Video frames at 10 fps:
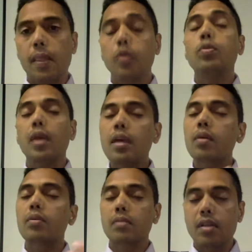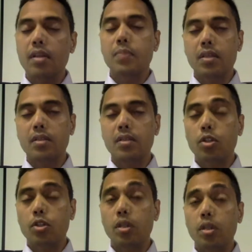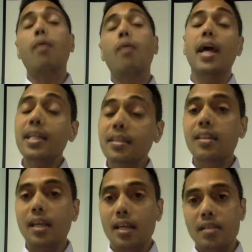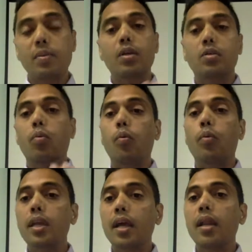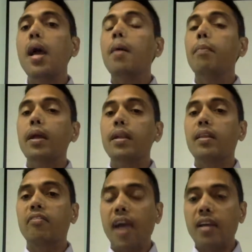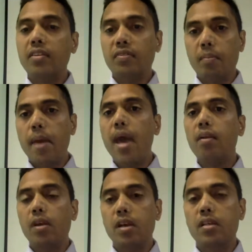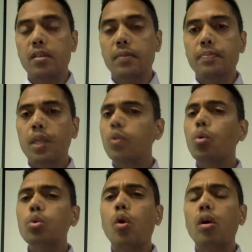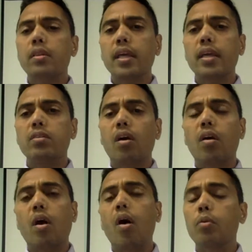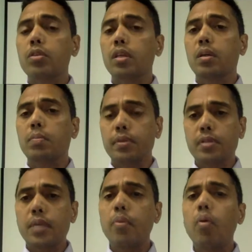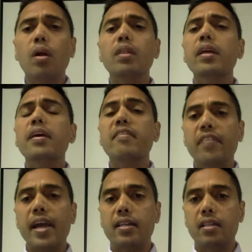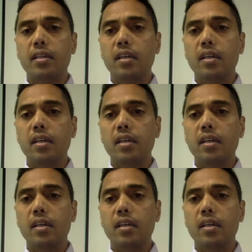You think it is because of what you did. I would like to think it is because of what we did. But the fact of the matter is, those all things are almost either placebo or a little effect,